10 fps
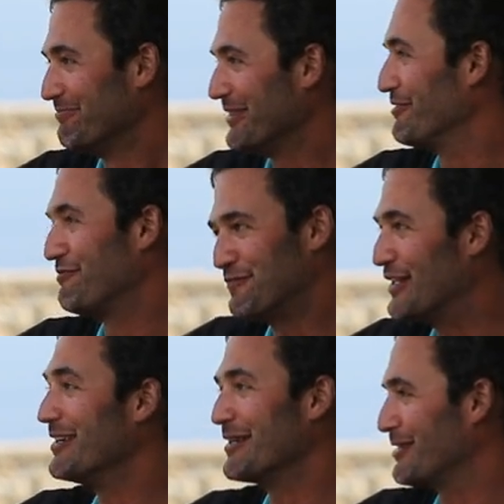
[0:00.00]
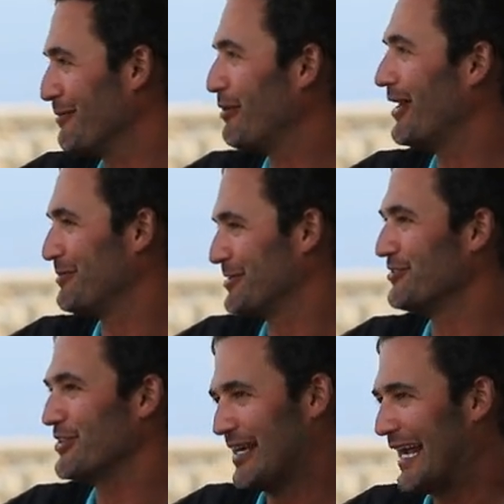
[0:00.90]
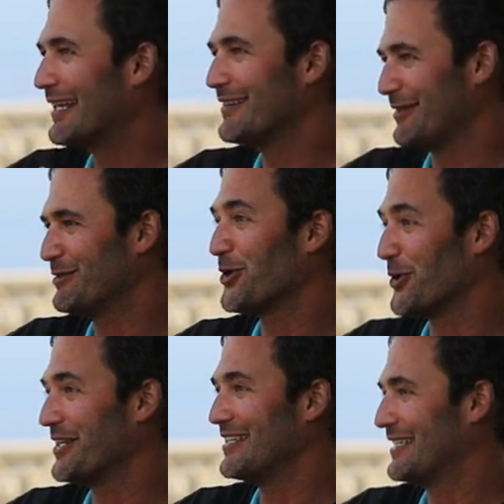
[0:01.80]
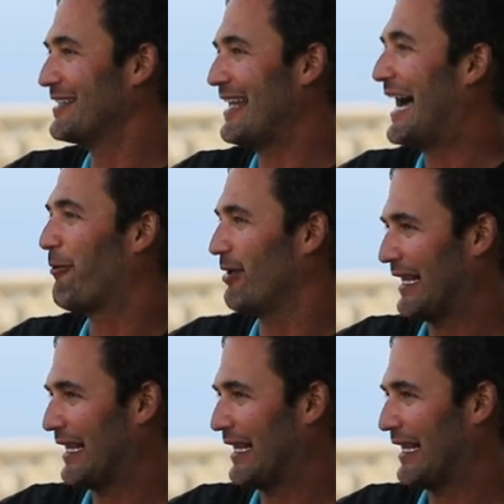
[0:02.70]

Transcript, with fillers: infinity in the palms of your hand and eternity in an hour.